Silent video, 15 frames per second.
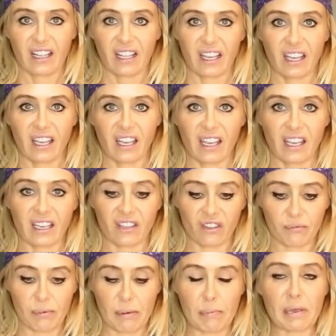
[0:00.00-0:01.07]
and
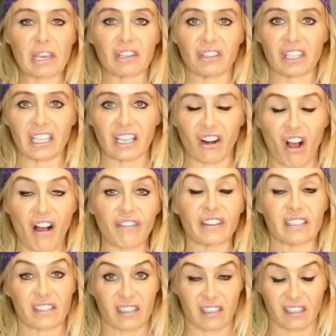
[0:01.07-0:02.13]
you'll be peeling it off.
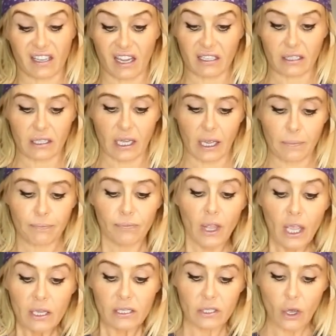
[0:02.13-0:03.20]
It's disgusting.
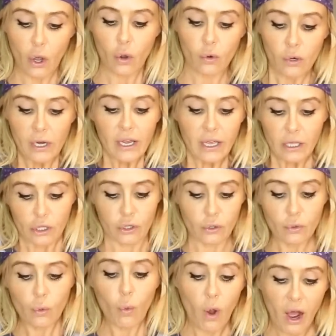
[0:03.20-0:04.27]
So
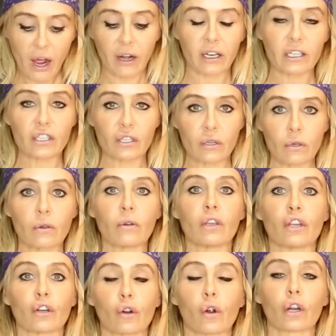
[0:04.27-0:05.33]
you want to do
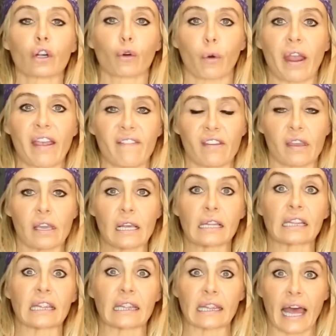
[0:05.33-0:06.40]
your gravy
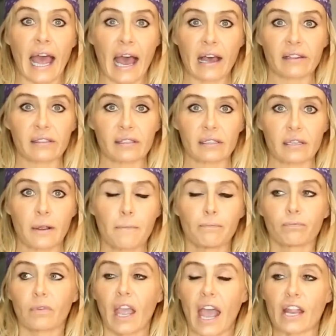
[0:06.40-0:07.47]
last,
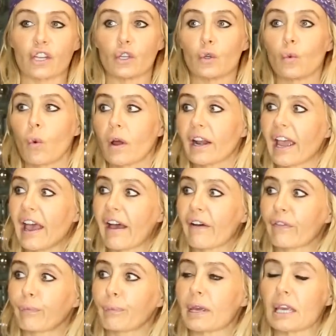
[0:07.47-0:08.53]
and you want to
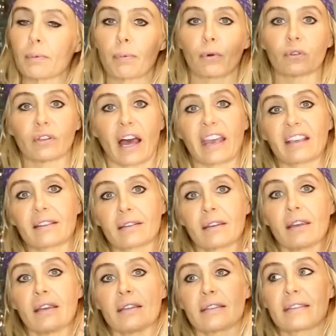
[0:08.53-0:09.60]
have people like
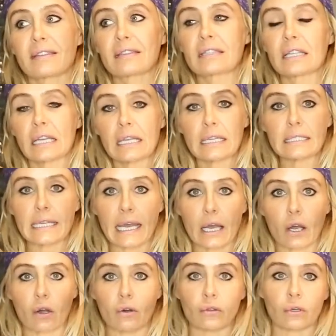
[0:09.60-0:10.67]
sitting
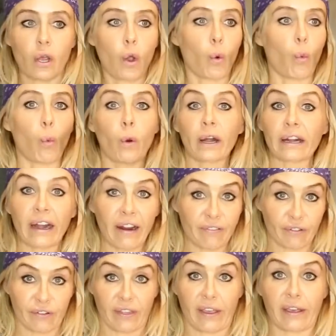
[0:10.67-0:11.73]
down
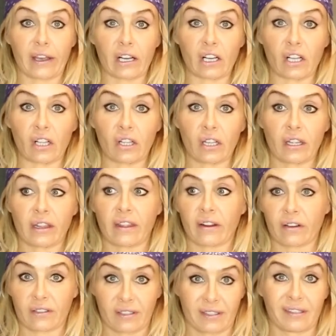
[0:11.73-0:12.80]
wherever the hell
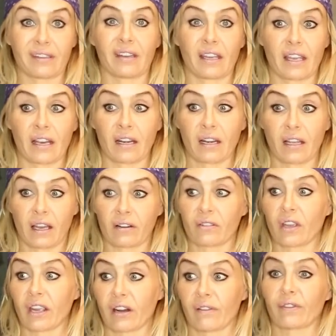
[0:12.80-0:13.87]
they're sitting. I
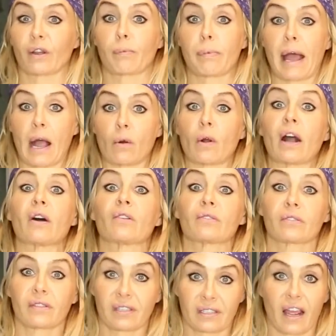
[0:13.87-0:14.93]
don't care if they're
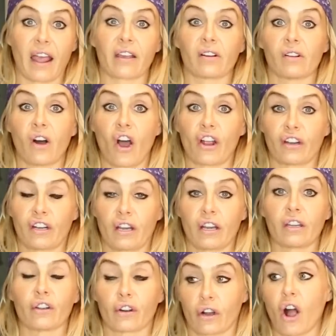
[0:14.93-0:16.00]
powwow style on
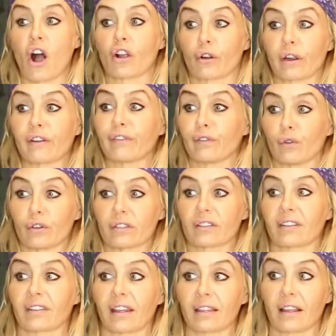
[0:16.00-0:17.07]
your concrete floors,
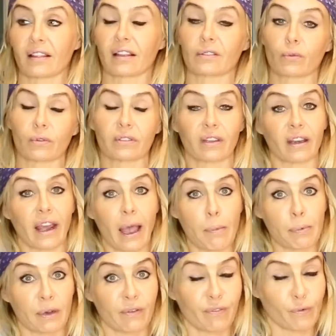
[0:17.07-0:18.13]
because I think that's what's going to
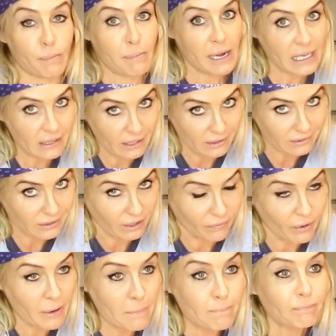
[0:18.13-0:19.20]
happen for my
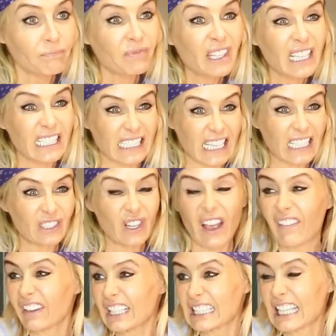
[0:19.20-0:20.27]
Thanksgiving, because I don't
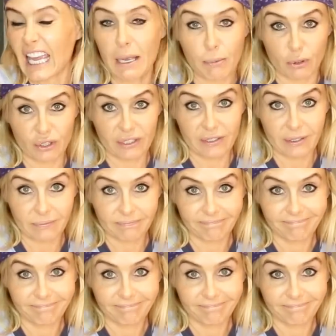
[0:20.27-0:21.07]
have any tables.